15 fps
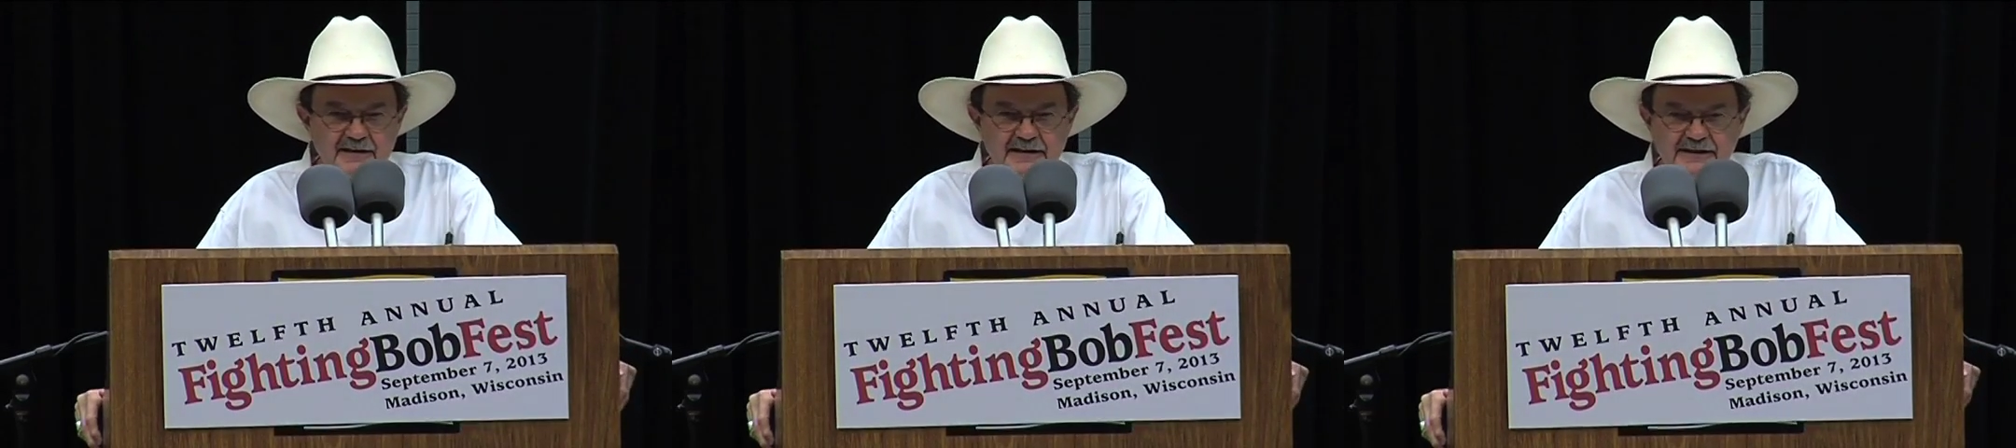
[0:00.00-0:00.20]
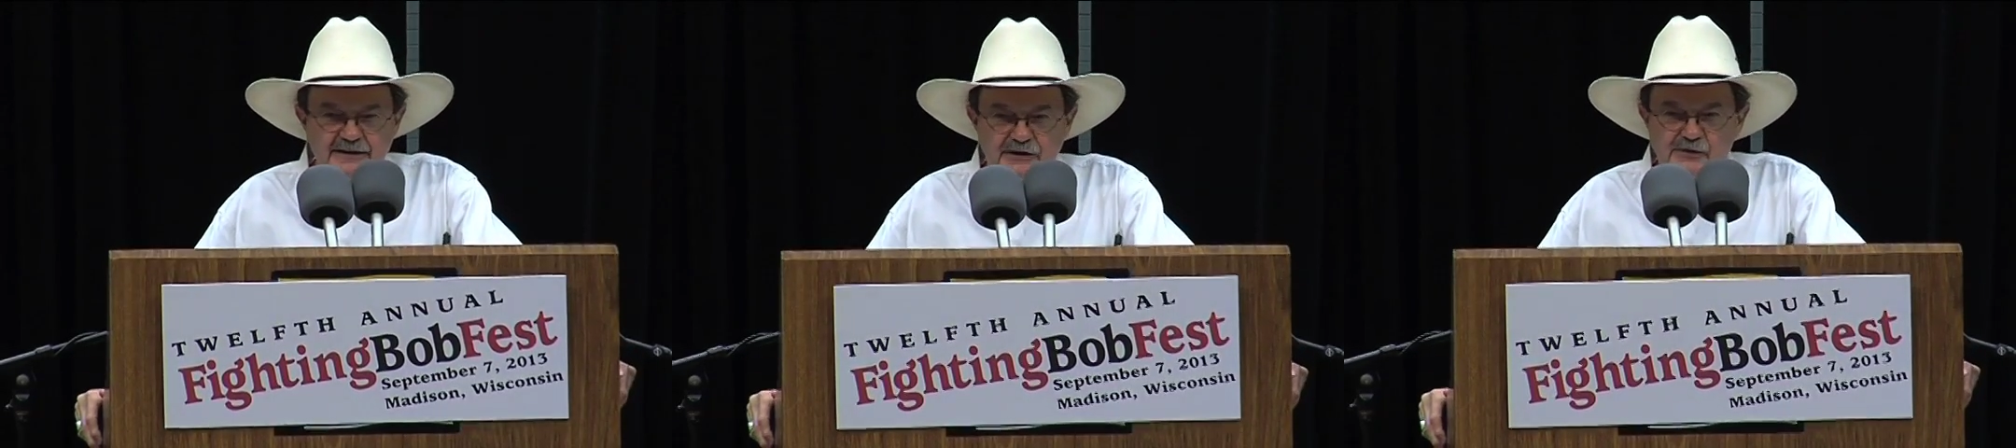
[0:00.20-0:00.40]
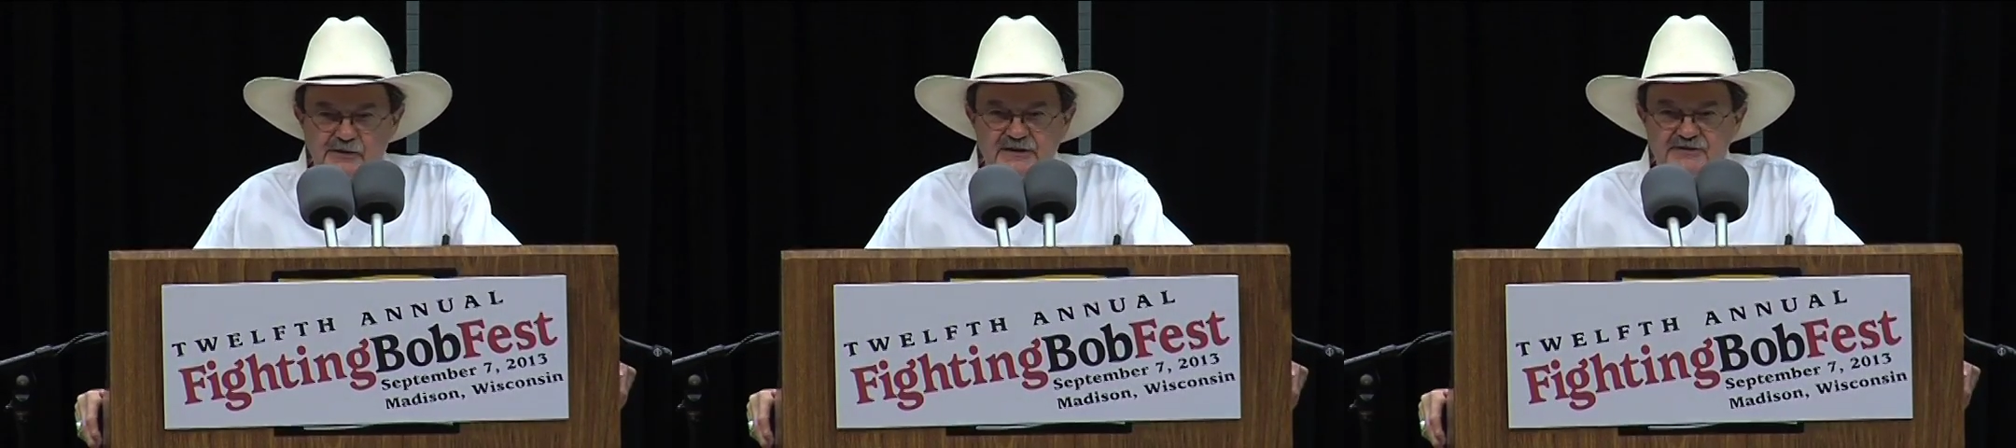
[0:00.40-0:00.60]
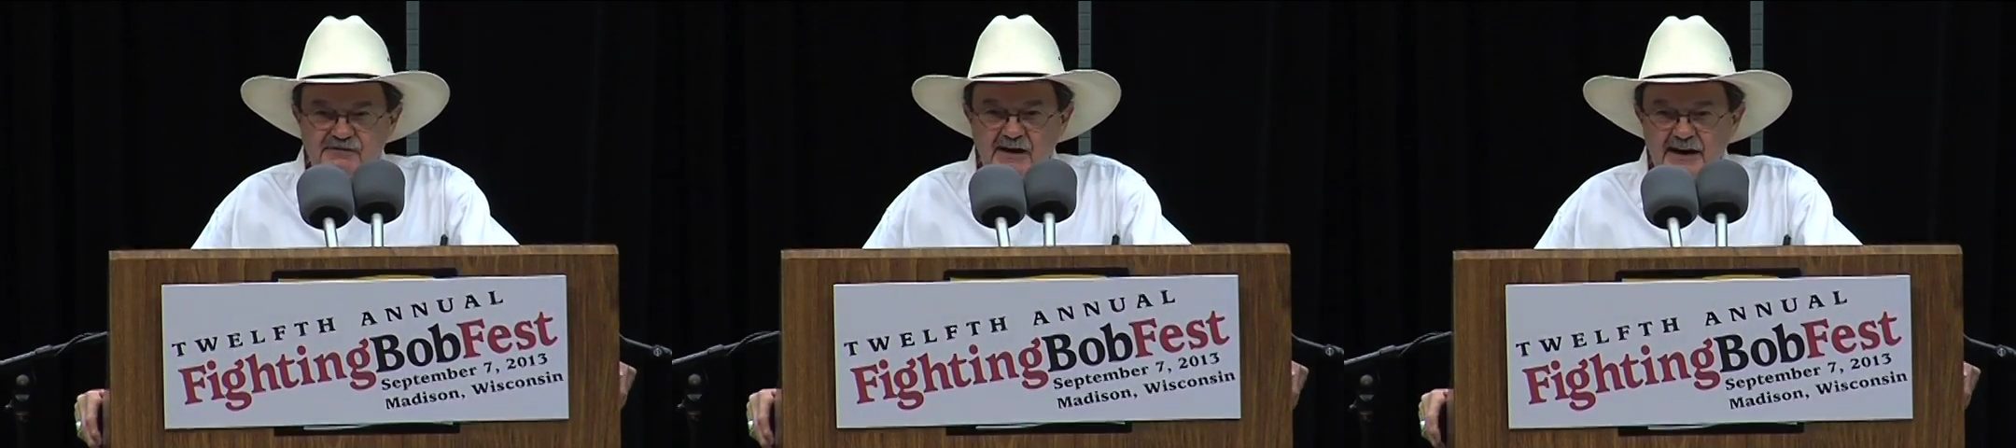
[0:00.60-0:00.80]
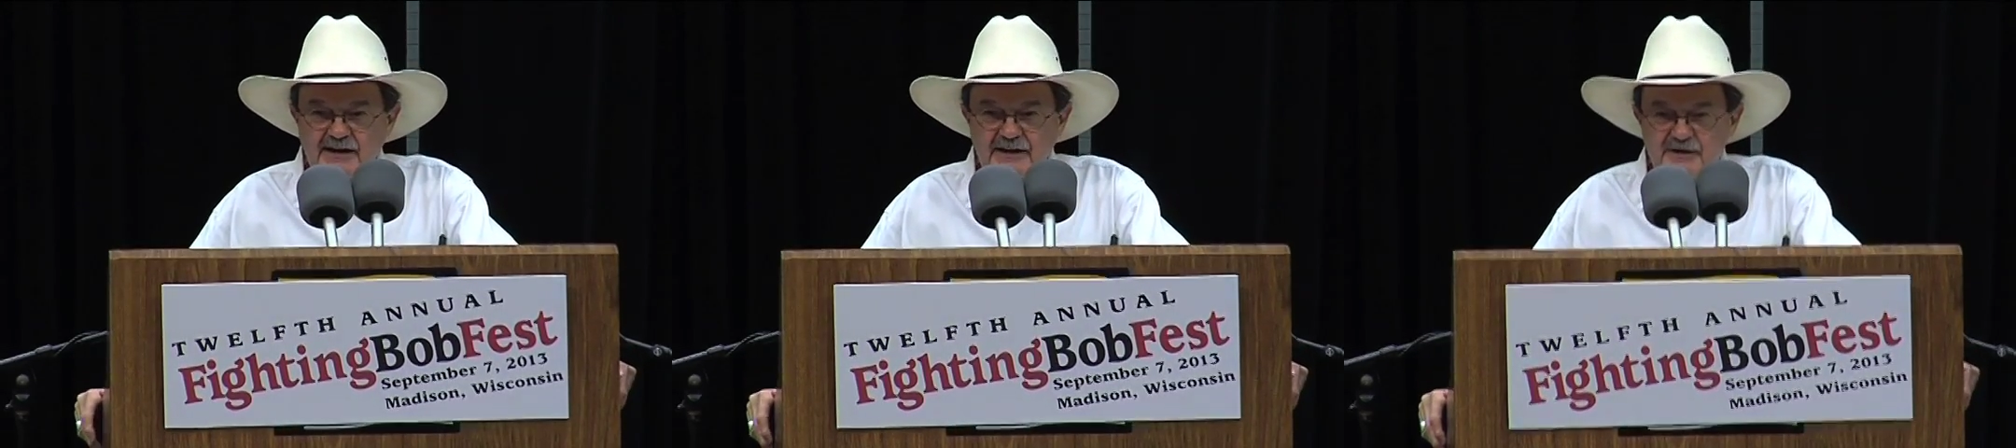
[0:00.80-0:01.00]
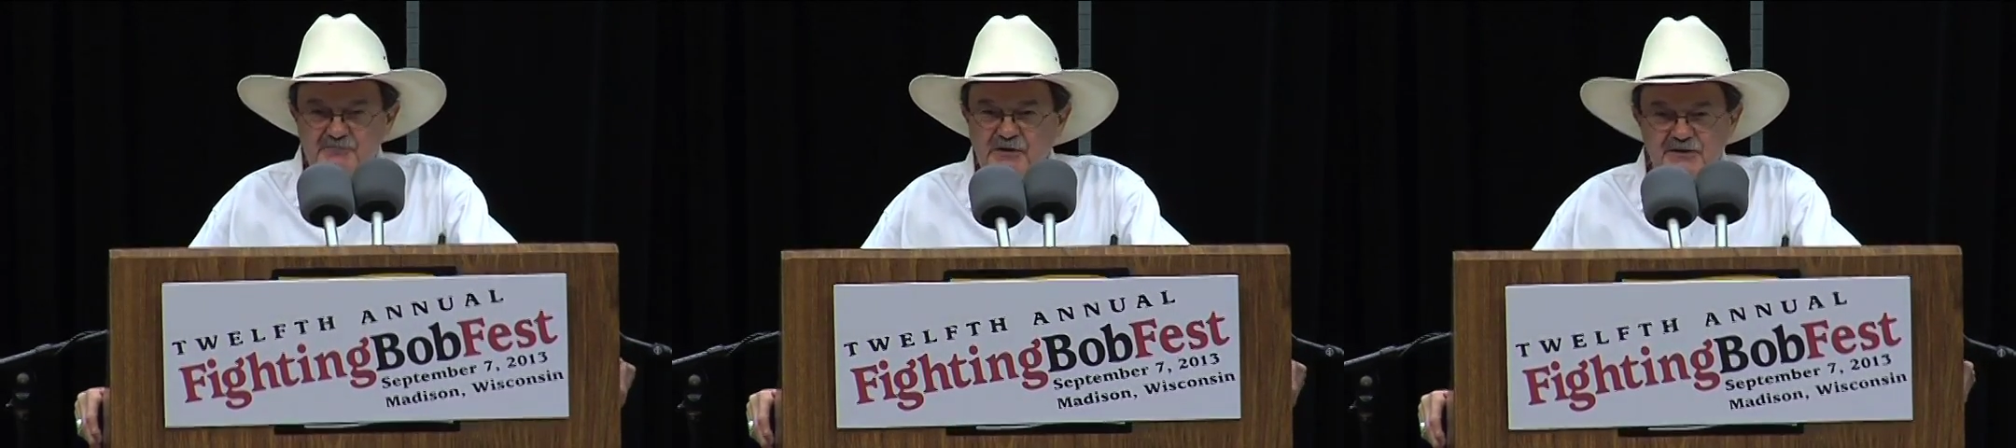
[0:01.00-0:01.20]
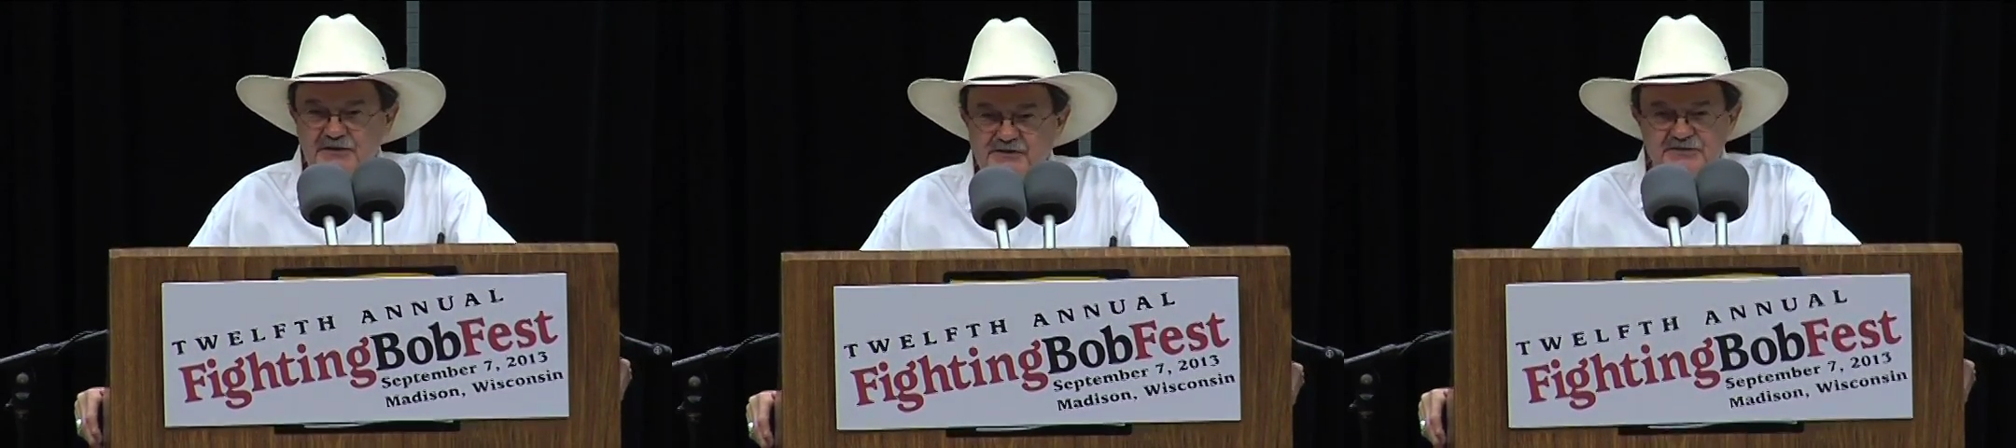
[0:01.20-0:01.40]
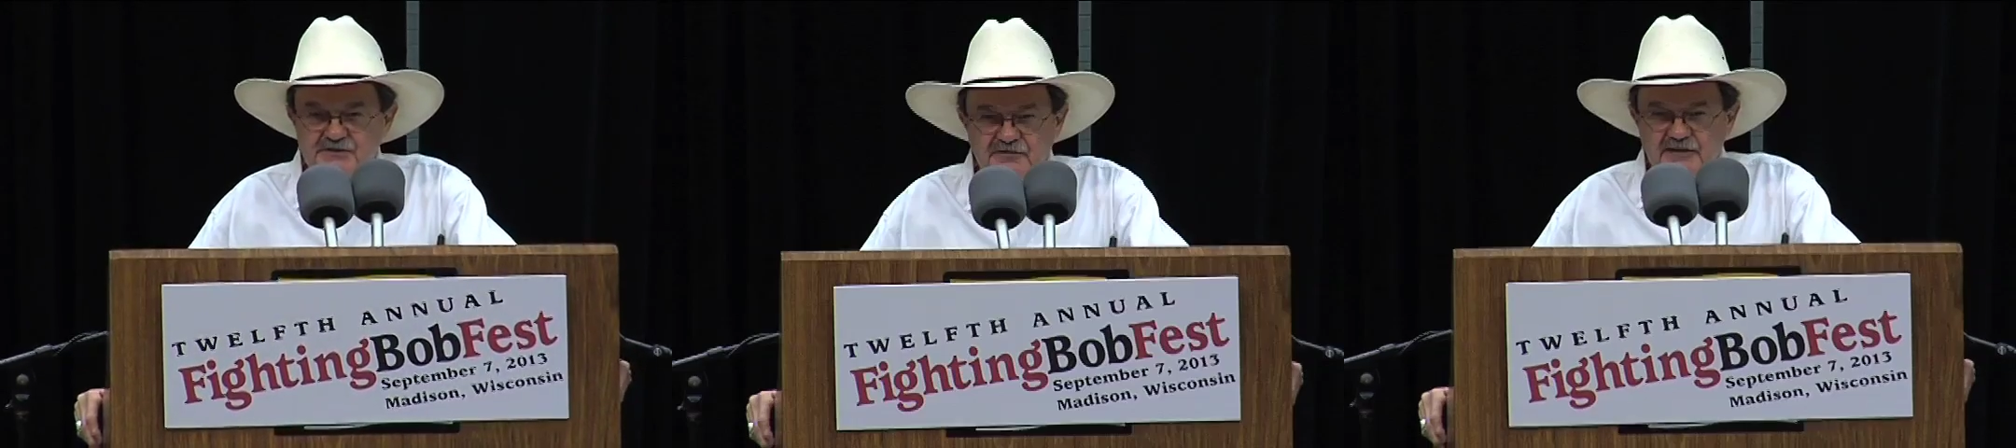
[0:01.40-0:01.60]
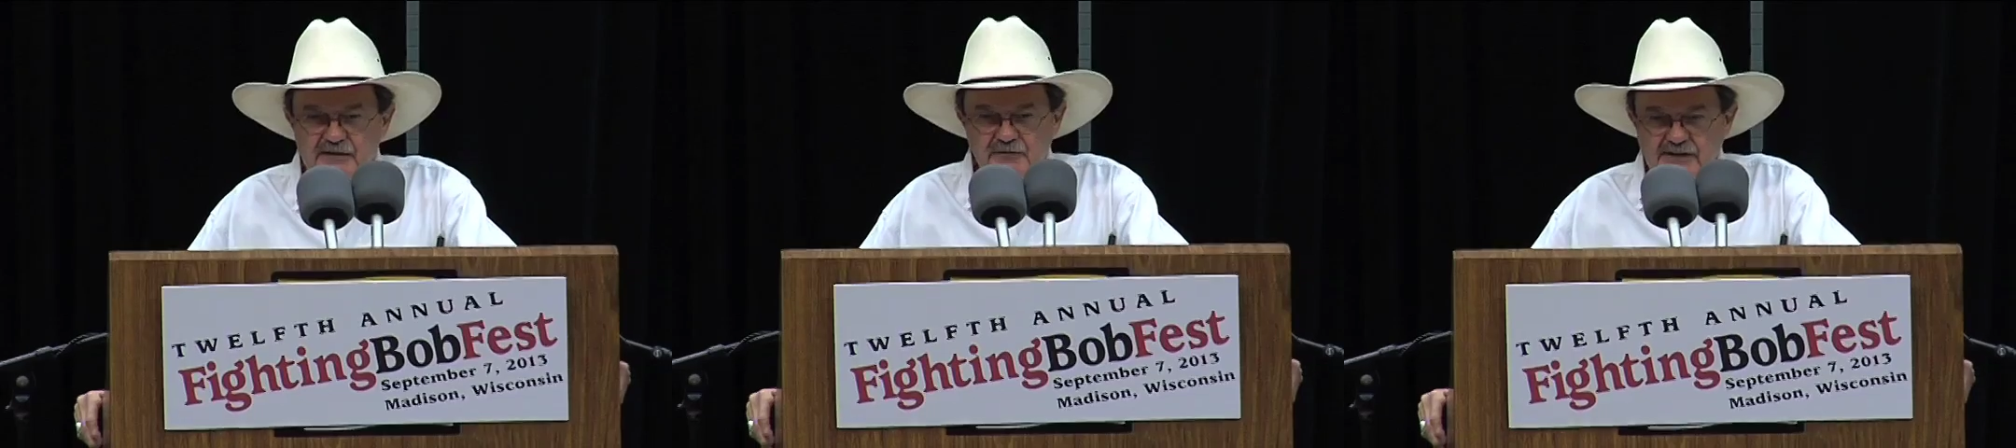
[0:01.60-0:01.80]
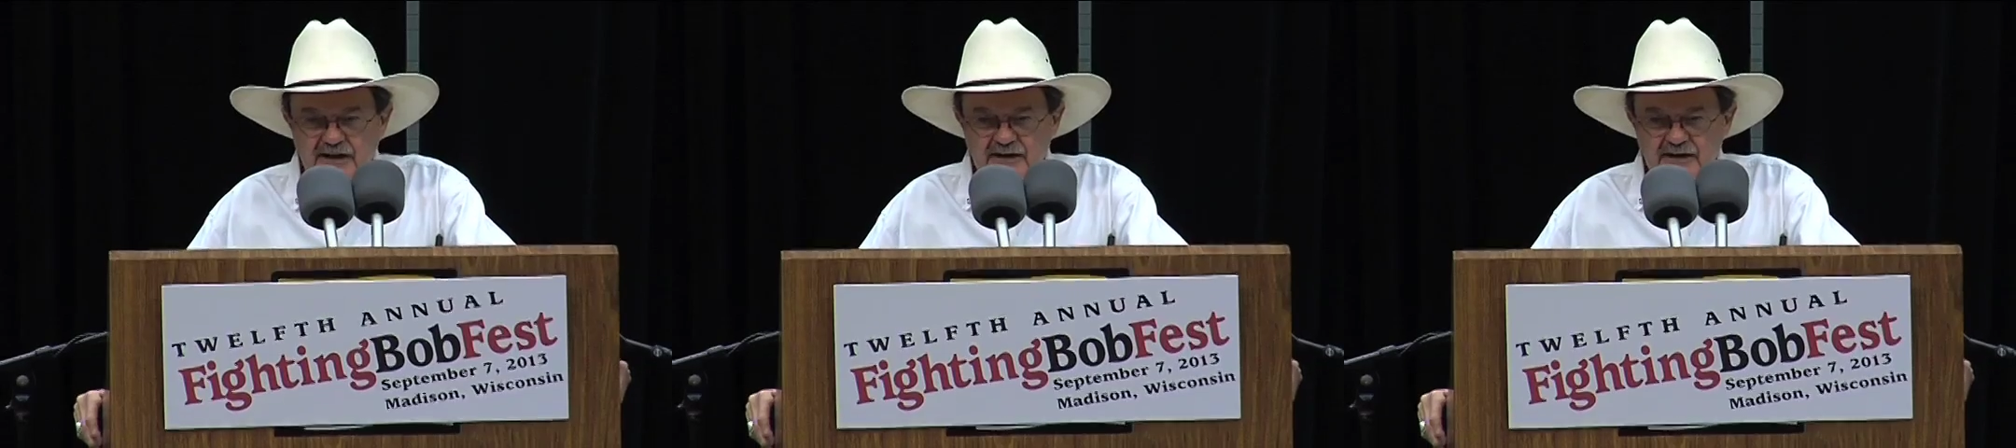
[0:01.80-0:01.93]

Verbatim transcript: in increased fracking because they will